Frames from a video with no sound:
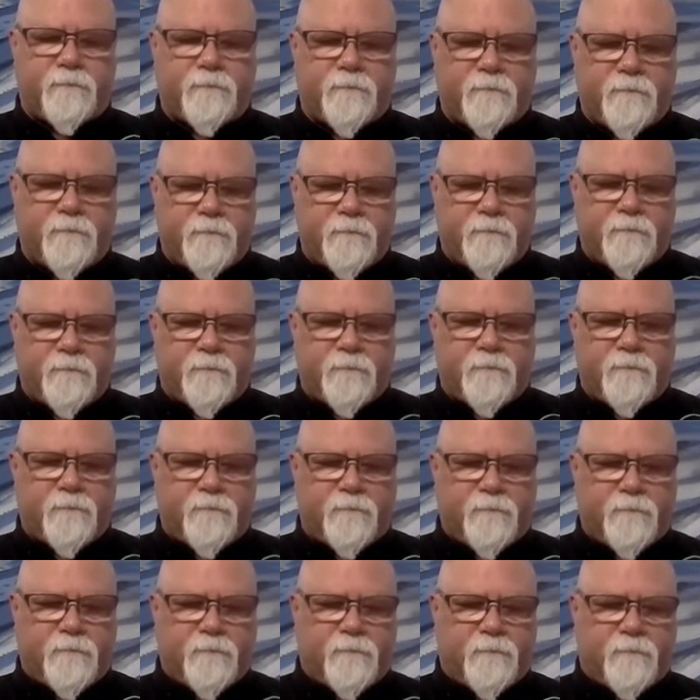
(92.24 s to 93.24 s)

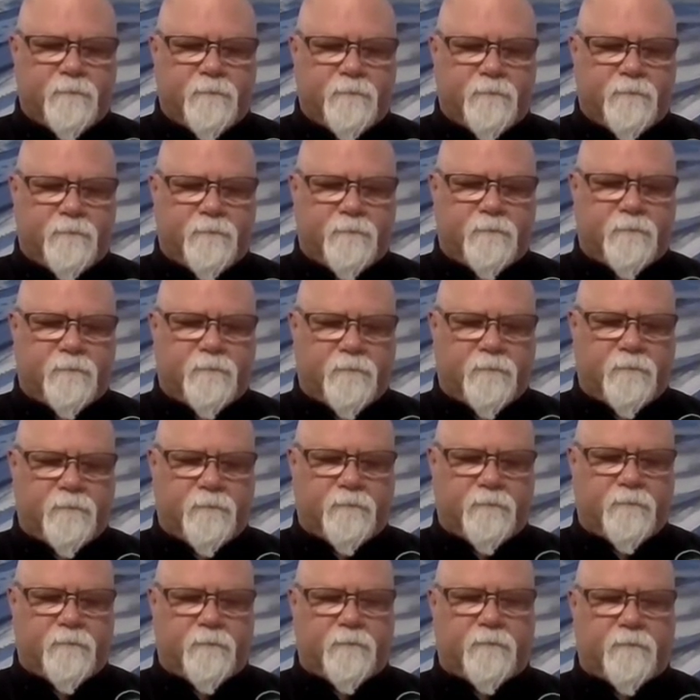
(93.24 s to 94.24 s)

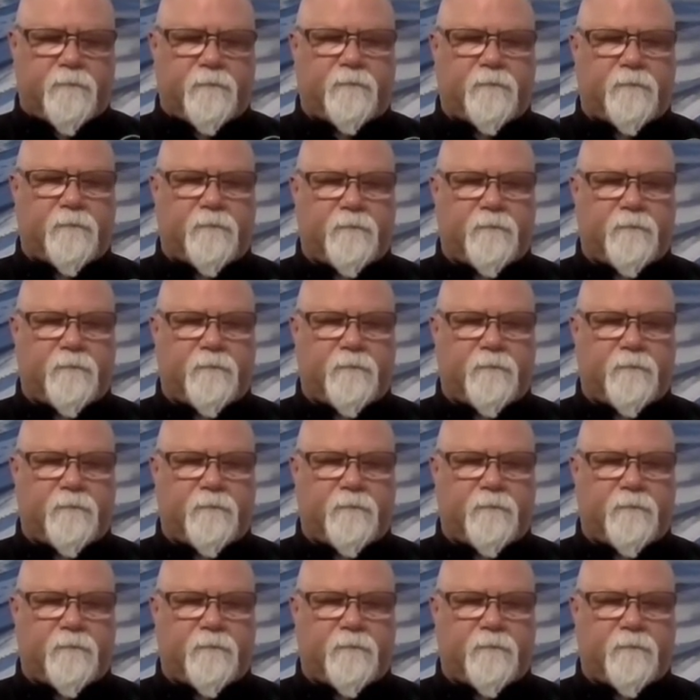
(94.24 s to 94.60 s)
No words are spoken by the person on screen.